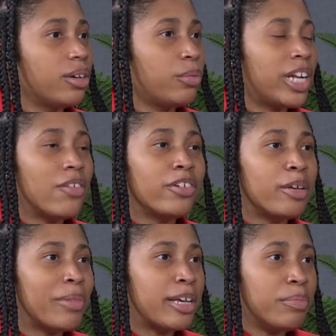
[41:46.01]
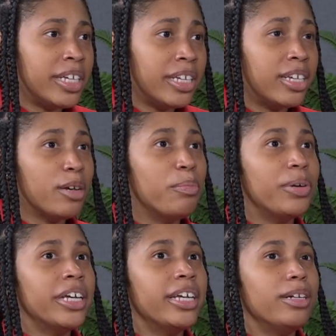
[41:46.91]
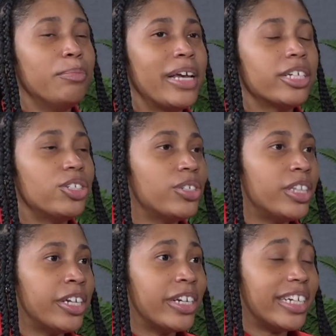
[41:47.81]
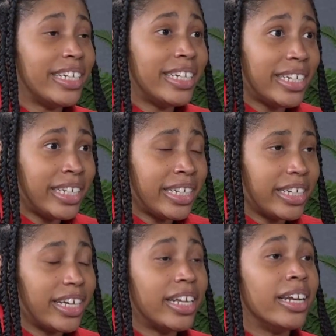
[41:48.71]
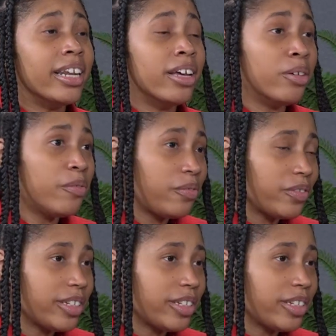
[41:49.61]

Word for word: whatever it may be, but making sure they're eating enough